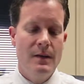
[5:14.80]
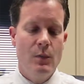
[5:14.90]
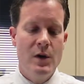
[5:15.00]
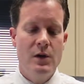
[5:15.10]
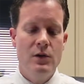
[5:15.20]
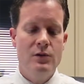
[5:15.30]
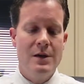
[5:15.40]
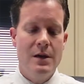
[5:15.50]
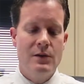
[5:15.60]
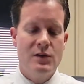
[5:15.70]
We can
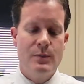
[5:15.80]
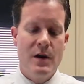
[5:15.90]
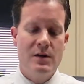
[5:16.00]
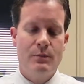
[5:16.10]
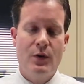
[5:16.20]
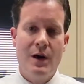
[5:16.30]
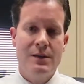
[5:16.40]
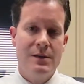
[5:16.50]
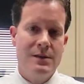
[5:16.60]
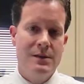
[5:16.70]
use interspinous
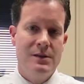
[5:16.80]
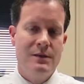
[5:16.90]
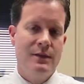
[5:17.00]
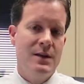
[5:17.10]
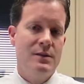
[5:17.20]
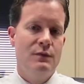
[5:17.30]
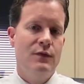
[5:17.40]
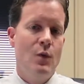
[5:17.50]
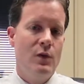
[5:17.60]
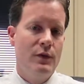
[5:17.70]
processes device
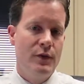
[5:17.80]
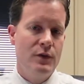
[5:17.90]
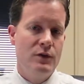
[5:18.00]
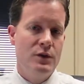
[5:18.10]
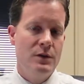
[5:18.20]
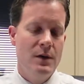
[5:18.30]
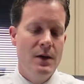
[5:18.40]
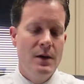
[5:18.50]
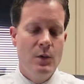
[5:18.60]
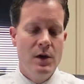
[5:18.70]
for a fusion.
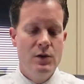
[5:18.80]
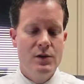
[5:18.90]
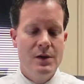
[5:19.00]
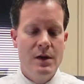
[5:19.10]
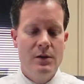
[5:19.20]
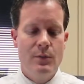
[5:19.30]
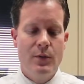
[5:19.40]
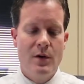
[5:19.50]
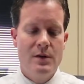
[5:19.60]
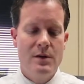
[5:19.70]
We can use an
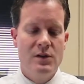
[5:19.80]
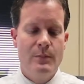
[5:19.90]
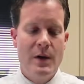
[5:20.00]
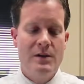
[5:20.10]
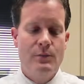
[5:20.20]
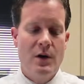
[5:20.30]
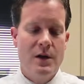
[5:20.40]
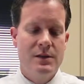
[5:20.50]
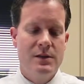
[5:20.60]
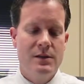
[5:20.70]
interspinous
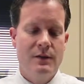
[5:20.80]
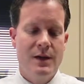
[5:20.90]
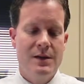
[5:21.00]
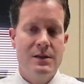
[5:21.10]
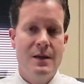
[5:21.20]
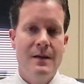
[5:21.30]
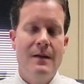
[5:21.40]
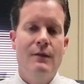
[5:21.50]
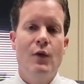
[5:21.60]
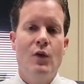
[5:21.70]
process device
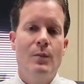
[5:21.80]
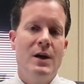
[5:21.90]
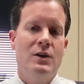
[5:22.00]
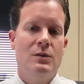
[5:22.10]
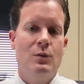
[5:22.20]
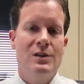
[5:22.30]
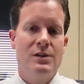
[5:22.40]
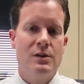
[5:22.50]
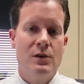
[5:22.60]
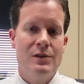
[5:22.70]
for a patient with
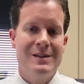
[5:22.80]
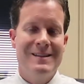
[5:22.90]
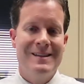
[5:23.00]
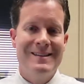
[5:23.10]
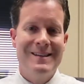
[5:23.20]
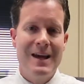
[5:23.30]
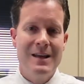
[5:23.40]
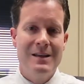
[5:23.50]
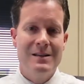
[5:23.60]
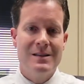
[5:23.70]
stenosis and
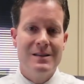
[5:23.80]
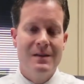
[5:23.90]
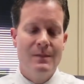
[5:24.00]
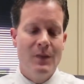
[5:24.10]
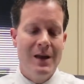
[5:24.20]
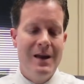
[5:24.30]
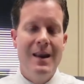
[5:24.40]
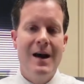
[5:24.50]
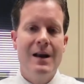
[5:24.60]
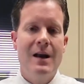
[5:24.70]
tightness
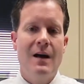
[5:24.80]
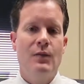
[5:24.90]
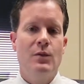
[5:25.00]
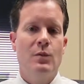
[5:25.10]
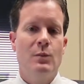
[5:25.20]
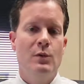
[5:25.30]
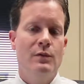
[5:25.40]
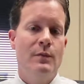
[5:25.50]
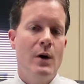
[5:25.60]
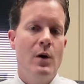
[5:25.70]
and not have to
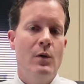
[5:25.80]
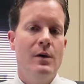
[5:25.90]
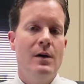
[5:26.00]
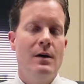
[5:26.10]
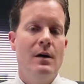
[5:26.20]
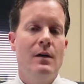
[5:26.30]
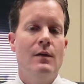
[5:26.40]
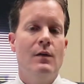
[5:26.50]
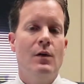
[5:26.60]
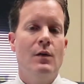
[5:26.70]
remove
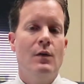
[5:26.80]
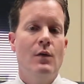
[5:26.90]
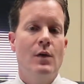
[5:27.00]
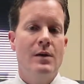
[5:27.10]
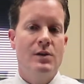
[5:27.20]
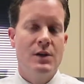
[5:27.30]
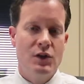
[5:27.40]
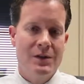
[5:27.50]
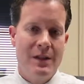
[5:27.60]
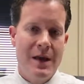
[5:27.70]
bone,
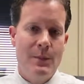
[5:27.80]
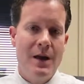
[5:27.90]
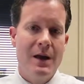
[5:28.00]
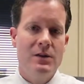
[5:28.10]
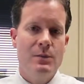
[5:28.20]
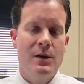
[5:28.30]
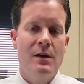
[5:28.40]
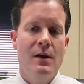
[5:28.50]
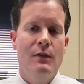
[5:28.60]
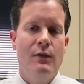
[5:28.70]
such as a
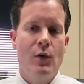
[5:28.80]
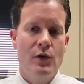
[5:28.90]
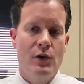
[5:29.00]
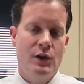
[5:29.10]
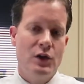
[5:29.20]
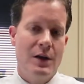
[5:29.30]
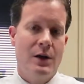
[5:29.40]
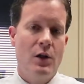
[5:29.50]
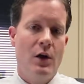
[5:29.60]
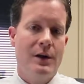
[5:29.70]
laminectomy, for
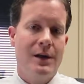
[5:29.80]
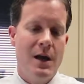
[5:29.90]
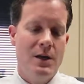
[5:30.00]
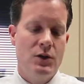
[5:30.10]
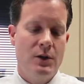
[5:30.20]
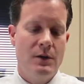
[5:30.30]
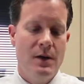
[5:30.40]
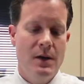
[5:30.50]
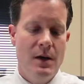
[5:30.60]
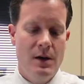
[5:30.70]
neurogenic claudication.
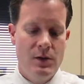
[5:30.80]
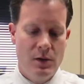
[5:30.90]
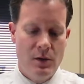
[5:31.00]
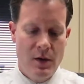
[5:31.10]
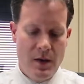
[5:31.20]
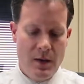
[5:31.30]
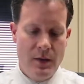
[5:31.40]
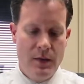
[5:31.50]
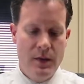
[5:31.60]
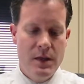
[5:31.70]
And so
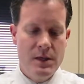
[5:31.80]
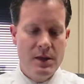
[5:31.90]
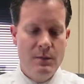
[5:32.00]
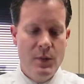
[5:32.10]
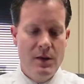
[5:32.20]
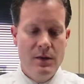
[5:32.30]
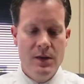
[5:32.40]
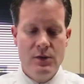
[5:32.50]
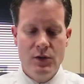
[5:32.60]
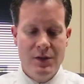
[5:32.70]

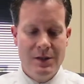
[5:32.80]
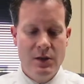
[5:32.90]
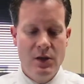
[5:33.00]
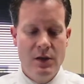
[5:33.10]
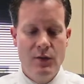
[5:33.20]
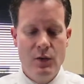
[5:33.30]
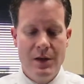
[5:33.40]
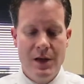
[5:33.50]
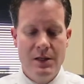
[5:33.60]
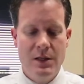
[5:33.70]
these are just to give you
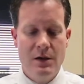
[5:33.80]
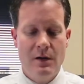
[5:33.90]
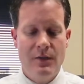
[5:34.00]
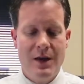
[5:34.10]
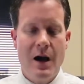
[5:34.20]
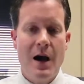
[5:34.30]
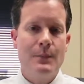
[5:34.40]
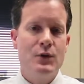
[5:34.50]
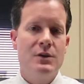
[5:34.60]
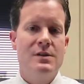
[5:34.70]
an idea of the
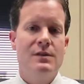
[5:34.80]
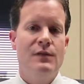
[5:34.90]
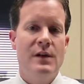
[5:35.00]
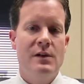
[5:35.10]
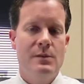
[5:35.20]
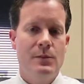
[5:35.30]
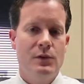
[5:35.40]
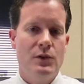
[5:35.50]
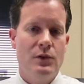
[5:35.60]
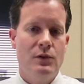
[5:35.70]
options
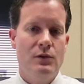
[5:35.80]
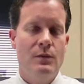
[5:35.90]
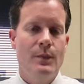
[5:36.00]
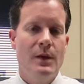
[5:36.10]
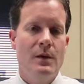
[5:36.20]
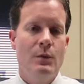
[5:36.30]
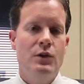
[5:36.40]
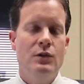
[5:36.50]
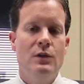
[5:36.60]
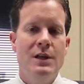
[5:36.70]
available to you,
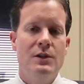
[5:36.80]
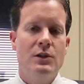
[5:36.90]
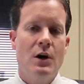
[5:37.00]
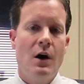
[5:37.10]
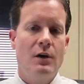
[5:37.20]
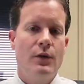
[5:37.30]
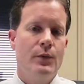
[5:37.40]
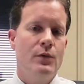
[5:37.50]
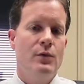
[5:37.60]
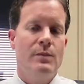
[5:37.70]
which you would need to talk
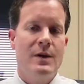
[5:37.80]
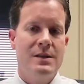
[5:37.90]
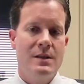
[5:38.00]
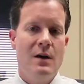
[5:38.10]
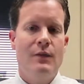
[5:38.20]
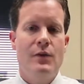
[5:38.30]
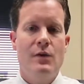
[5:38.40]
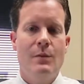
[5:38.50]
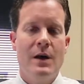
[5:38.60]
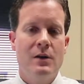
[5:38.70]
through with myself or
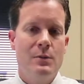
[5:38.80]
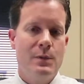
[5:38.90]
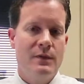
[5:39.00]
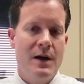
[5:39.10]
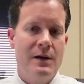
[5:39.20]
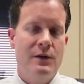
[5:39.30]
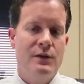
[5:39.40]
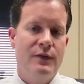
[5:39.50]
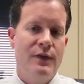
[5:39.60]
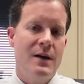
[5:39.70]
your medical provider
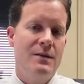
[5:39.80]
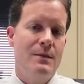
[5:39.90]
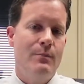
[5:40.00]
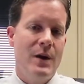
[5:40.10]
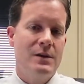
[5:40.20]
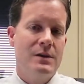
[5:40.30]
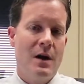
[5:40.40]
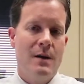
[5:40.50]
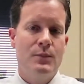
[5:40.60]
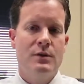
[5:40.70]
to find the best
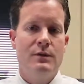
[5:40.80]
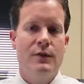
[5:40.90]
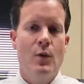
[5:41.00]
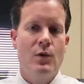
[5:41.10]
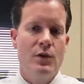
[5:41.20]
option for